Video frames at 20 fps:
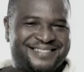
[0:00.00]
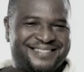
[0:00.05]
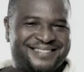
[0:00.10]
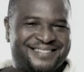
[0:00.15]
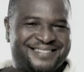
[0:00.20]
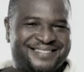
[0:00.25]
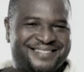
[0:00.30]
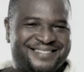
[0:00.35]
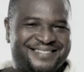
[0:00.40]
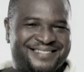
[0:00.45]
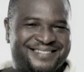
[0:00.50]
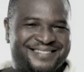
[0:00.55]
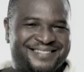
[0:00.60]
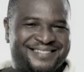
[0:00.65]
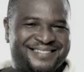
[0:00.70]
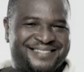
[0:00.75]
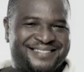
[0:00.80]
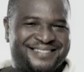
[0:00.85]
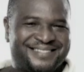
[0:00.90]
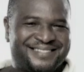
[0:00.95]

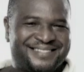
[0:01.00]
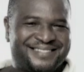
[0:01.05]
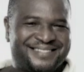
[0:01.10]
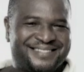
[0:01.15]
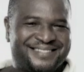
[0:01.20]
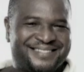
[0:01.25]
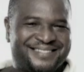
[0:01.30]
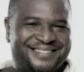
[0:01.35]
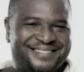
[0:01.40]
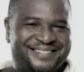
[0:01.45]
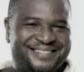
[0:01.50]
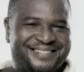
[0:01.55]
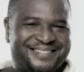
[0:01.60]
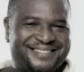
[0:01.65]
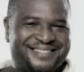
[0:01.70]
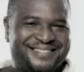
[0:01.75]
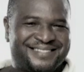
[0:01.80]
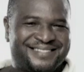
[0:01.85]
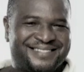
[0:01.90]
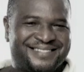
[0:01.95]

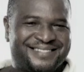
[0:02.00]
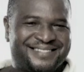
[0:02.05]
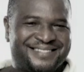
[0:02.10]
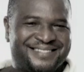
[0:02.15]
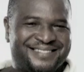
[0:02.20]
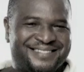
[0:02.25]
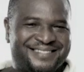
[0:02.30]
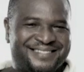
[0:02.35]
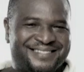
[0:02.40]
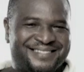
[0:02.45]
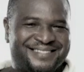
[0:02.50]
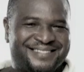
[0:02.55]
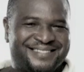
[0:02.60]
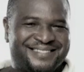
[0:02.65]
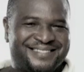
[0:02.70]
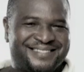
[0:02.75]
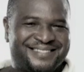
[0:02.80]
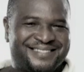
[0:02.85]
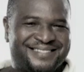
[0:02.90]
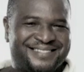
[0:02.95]

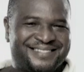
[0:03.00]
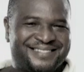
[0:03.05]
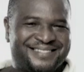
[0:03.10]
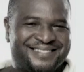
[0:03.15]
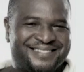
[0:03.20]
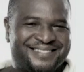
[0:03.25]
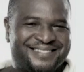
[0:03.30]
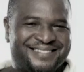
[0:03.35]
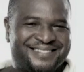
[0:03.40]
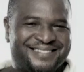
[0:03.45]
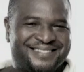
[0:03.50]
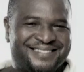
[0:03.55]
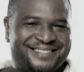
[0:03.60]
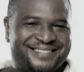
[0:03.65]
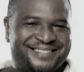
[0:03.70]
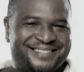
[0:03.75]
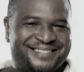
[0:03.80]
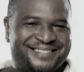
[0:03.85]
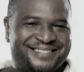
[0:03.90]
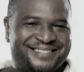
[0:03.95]

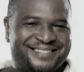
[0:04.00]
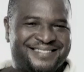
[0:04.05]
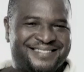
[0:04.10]
(silent)